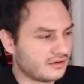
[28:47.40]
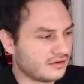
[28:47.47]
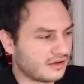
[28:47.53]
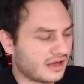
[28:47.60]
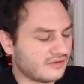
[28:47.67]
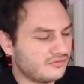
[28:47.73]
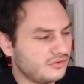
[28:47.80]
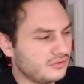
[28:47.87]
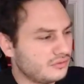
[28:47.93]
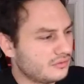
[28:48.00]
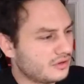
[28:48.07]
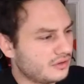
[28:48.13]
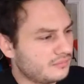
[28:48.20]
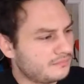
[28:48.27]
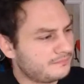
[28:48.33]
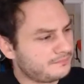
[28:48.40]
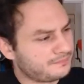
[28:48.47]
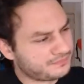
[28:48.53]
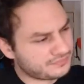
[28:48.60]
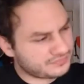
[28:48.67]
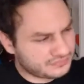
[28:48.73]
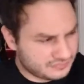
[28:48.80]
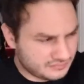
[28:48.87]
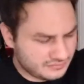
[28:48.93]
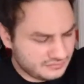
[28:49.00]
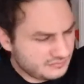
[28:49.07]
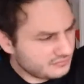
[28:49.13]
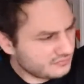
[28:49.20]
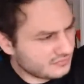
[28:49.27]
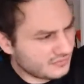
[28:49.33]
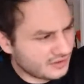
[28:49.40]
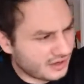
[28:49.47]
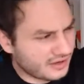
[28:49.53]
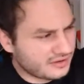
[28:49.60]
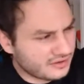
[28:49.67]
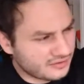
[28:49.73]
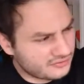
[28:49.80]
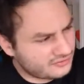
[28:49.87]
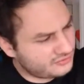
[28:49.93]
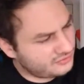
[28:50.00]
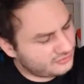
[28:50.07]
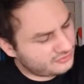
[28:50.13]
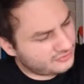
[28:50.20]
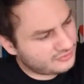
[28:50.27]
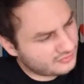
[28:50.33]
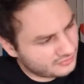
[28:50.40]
Have you? I guess